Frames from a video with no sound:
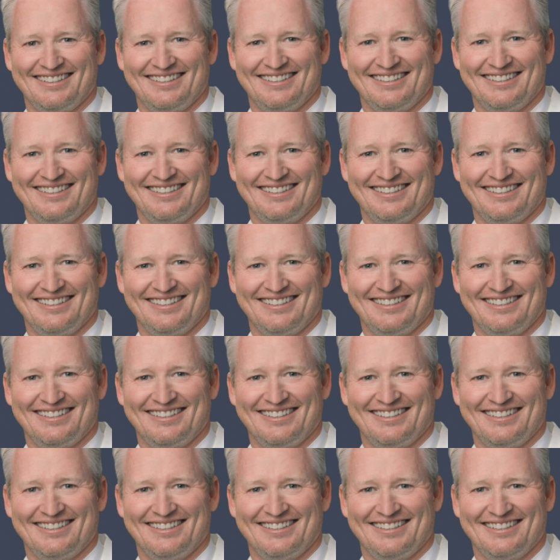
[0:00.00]

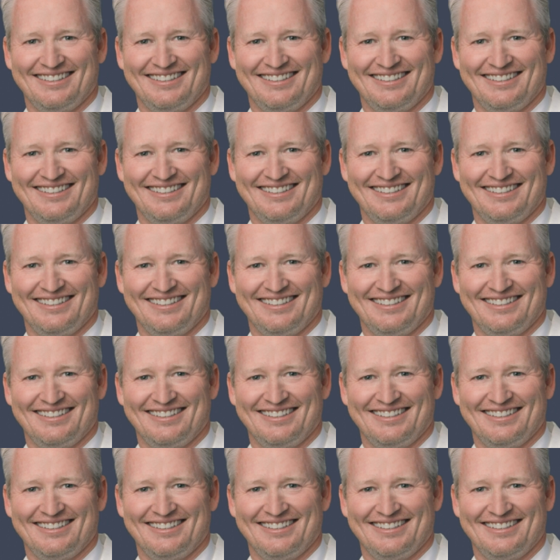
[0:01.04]

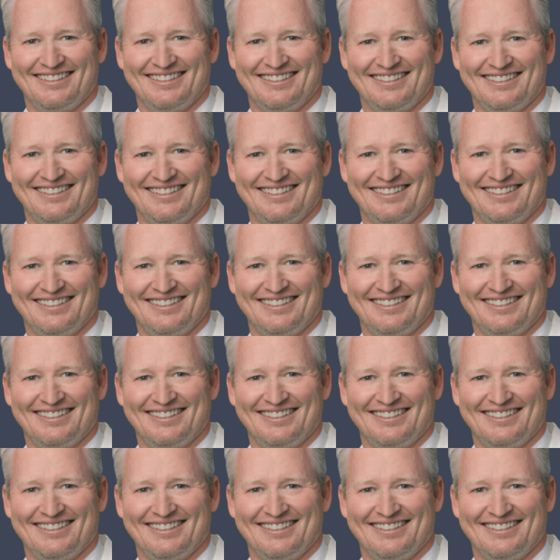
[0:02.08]

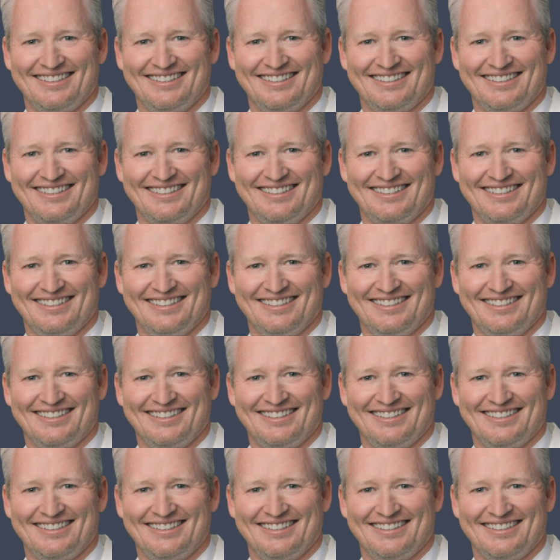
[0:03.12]

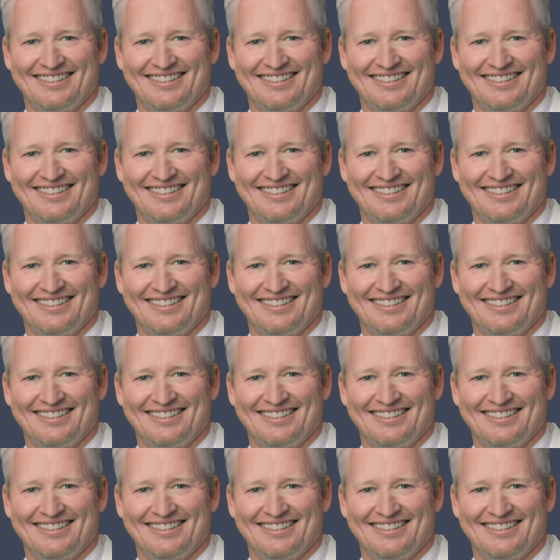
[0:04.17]

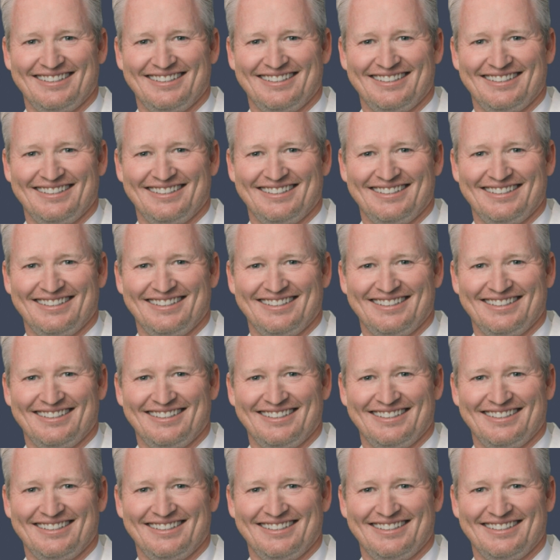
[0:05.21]

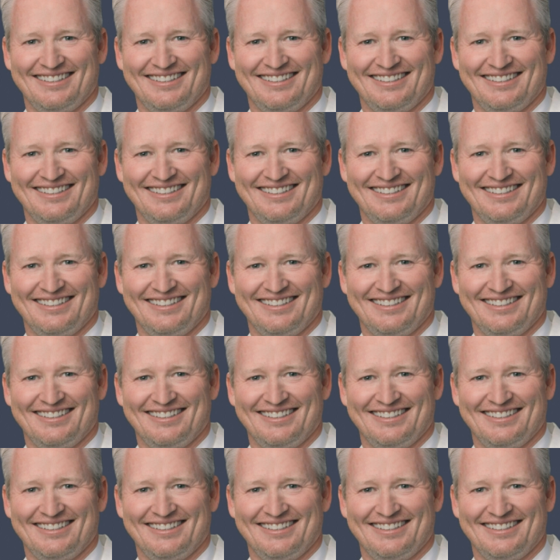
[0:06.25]
[no speech]